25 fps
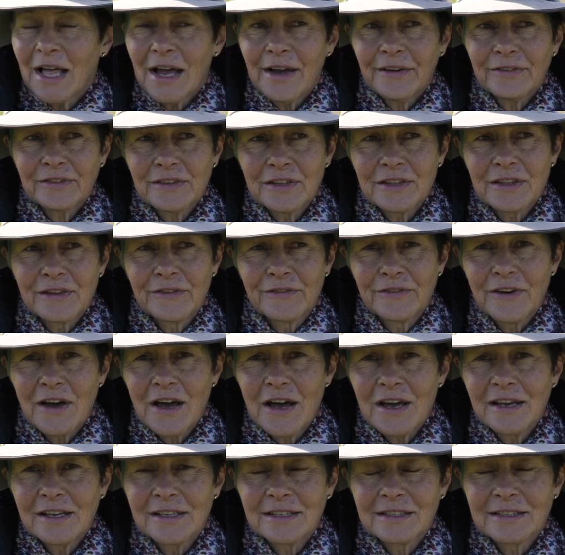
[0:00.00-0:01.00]
after the
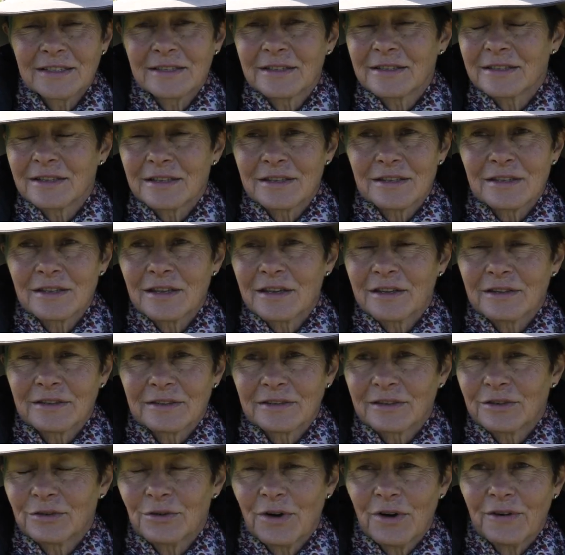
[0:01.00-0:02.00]
fires,
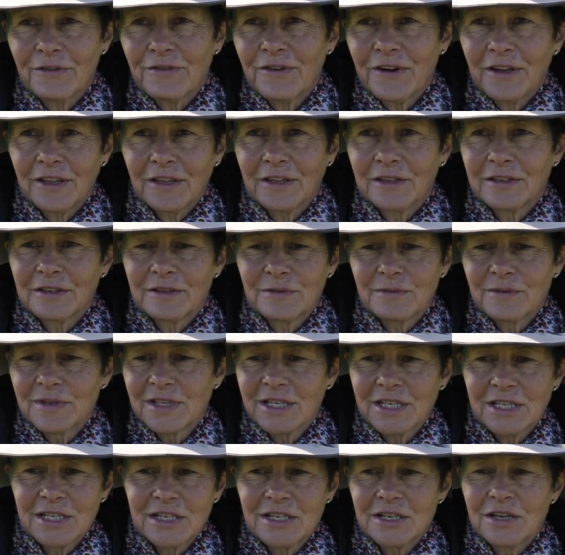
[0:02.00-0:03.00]
quite frankly, we
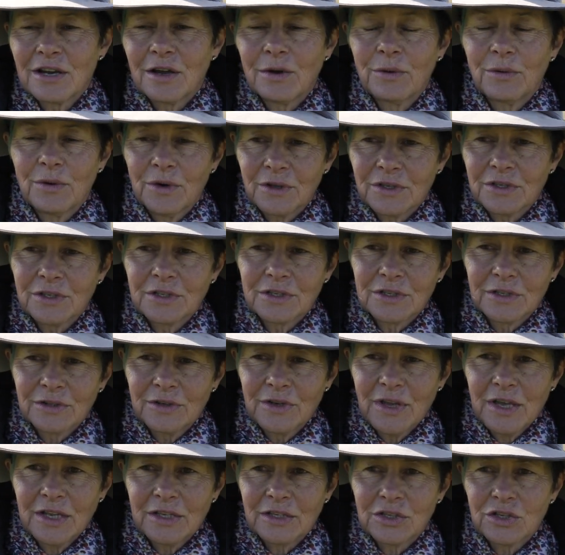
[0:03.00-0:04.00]
really didn't know what to do.
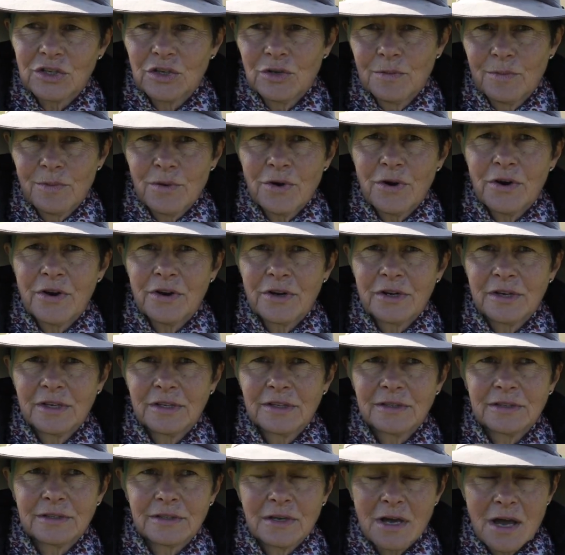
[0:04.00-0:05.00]
We had 2
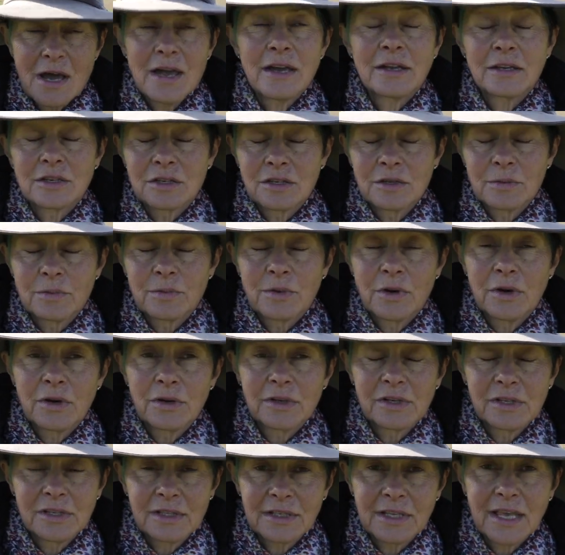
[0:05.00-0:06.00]
priorities. I had 2
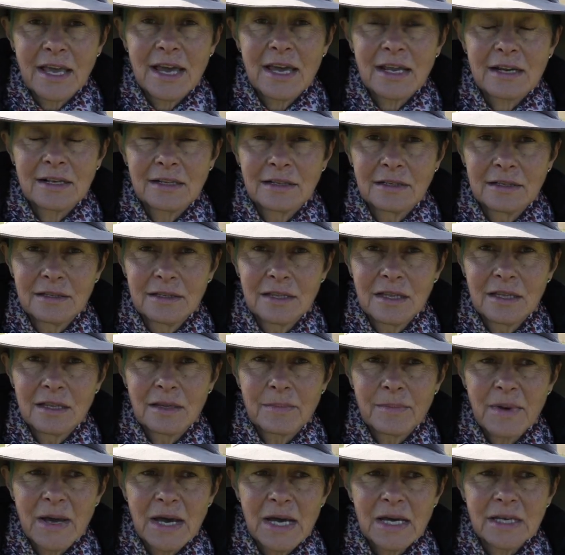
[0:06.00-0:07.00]
priorities, cattle and then
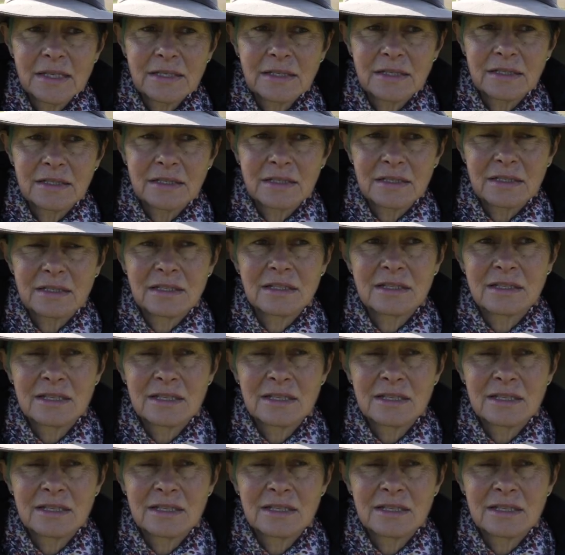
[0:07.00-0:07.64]
the pastures.